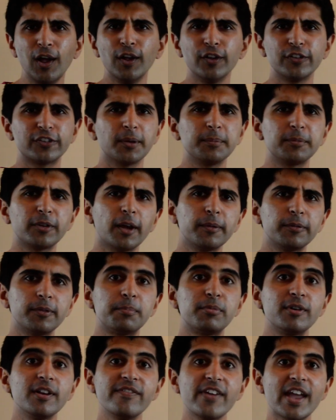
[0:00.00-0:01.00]
sometimes
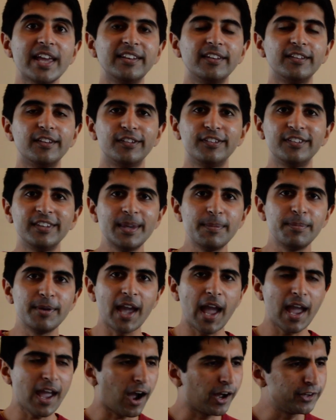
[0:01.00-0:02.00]
abbreviated to
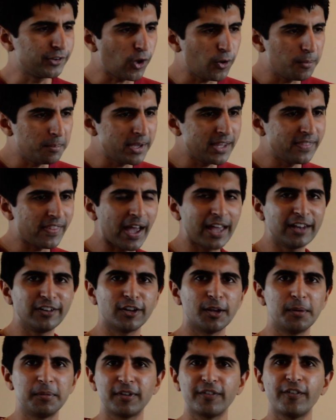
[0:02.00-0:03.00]
CBA. I don't mean that in
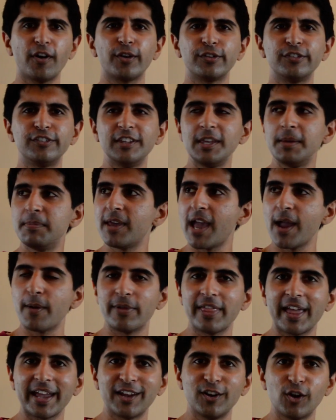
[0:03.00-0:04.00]
terms of our CBA
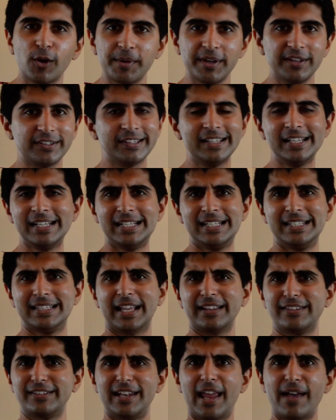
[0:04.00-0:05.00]
with economics.
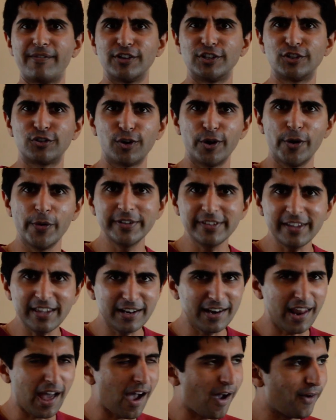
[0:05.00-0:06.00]
That's never true, is
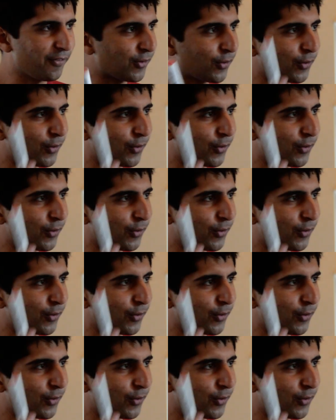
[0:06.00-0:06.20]
it? No, of